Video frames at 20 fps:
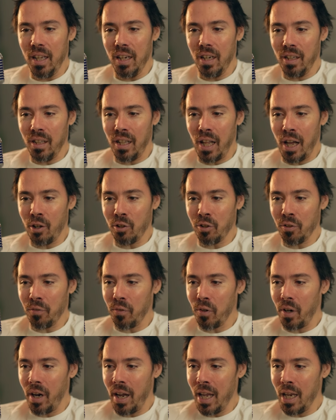It allows
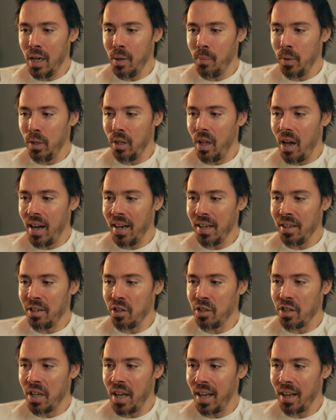for animal eye
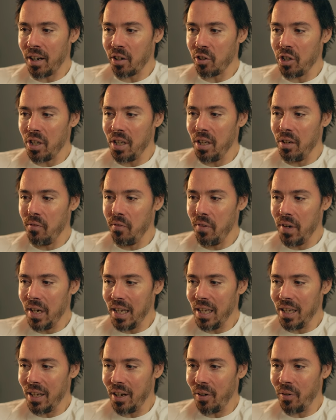detect in
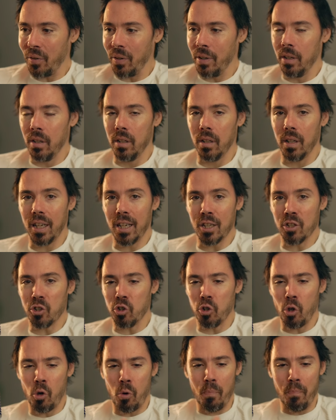video. Like,
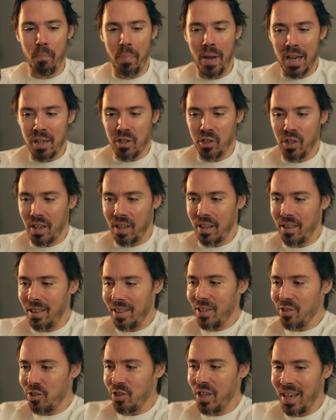it's so
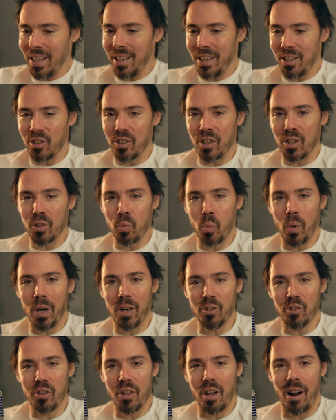basic, the sentences.
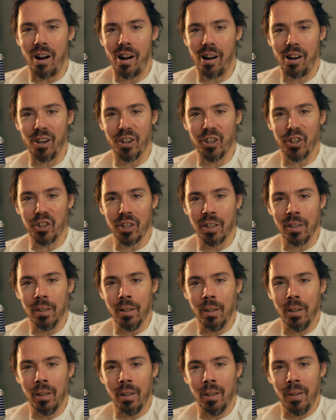Where's the heart?
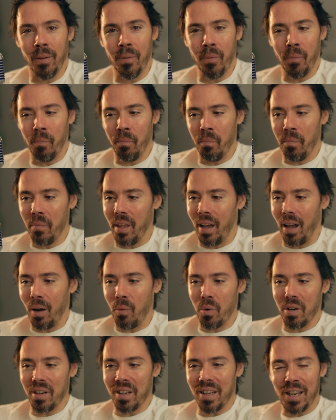
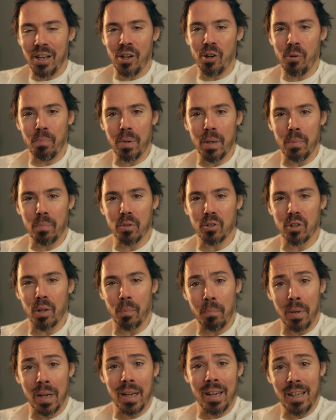I want to hear people's
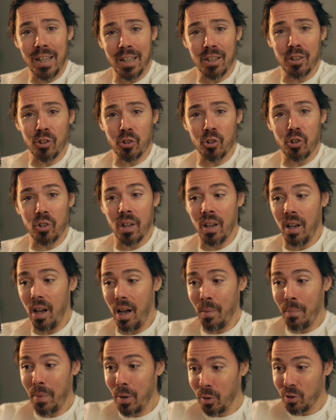opinions
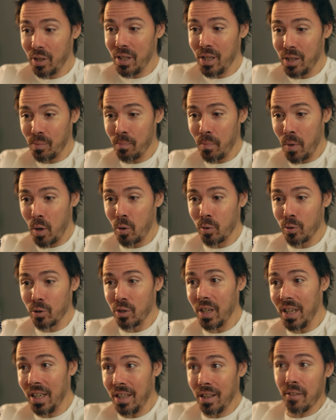about these
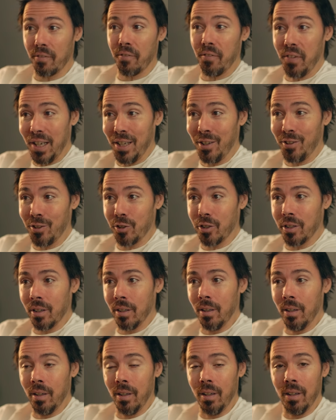modes in the field.